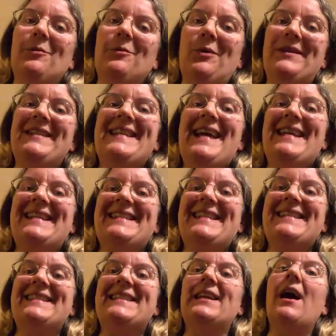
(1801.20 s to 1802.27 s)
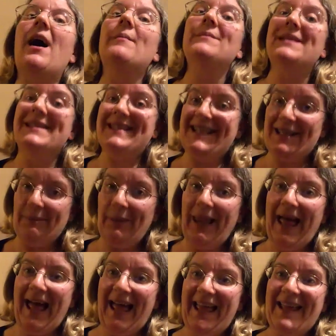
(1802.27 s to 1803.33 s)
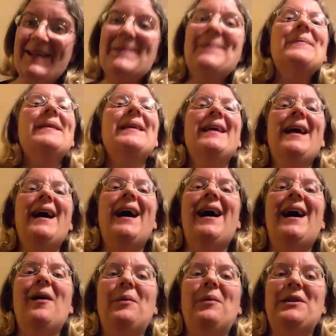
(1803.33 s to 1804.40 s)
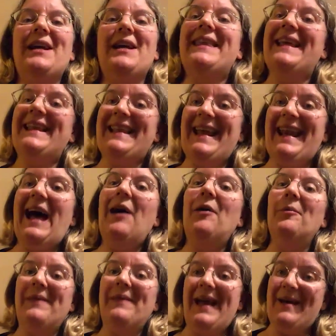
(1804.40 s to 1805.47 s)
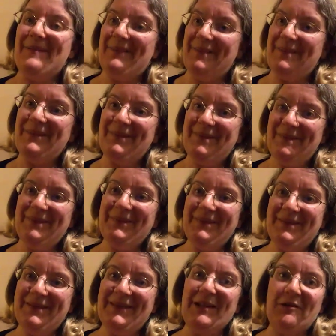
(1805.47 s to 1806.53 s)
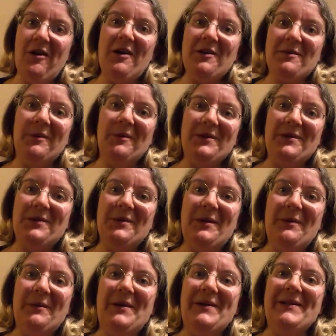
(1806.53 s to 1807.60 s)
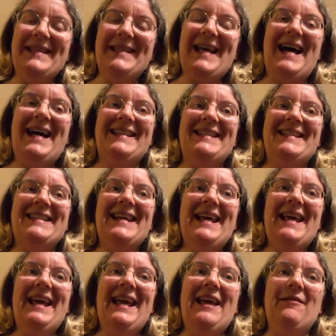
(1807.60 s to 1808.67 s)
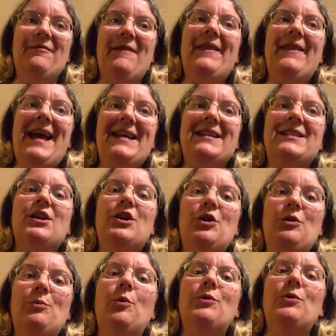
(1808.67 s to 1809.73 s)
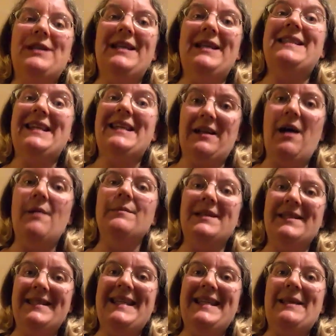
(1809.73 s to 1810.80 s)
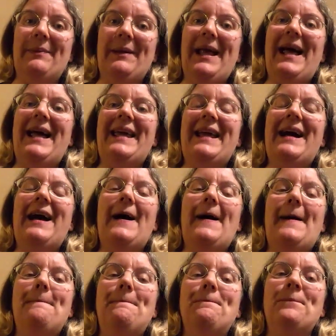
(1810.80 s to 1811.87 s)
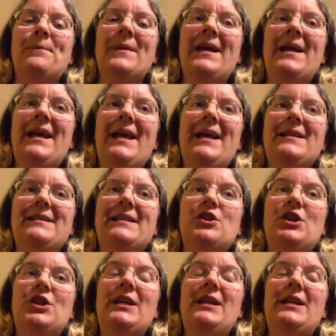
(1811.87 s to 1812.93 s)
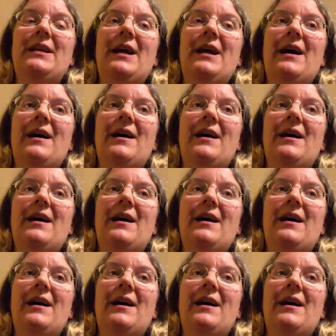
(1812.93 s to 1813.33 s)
the British editors to come to see the play, which I think then helped them to grasp what the story was. And in fact, the editor who bought it did come to see the play. So she,